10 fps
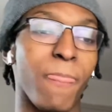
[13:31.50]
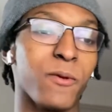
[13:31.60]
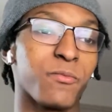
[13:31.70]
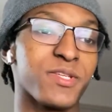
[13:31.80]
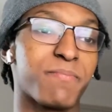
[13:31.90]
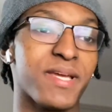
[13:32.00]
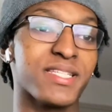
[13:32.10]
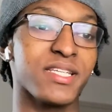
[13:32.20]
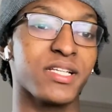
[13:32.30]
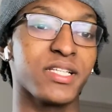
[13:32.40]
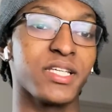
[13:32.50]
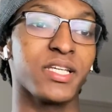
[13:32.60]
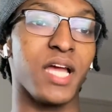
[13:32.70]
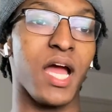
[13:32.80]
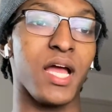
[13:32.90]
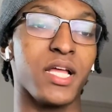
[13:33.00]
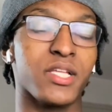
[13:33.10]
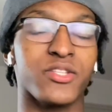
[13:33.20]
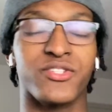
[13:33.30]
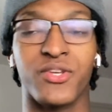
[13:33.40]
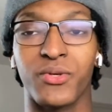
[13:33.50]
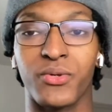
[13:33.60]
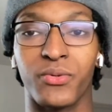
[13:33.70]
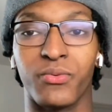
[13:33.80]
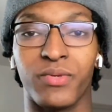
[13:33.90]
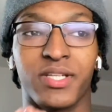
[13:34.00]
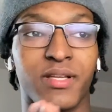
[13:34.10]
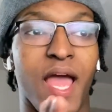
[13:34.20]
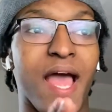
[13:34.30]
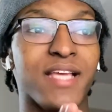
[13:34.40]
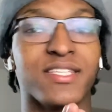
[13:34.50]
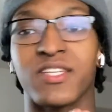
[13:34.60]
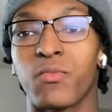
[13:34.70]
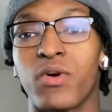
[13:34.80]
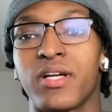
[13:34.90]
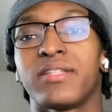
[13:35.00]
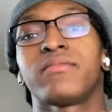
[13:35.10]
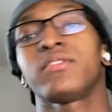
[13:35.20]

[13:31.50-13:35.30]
was basically to ask someone,